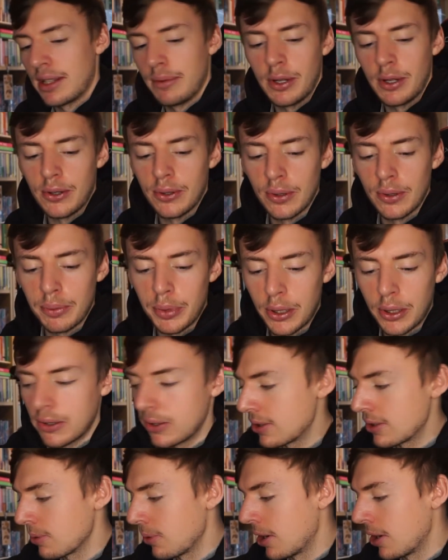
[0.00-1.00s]
And then we got all the
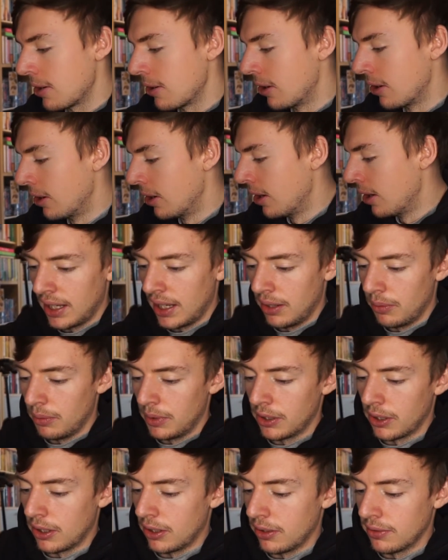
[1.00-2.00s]
bulk as well, and then
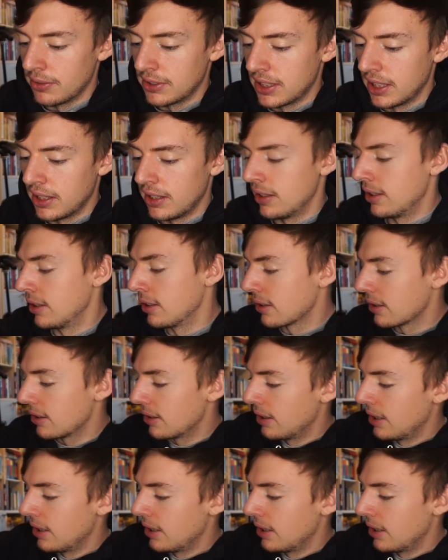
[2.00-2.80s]
we got obviously the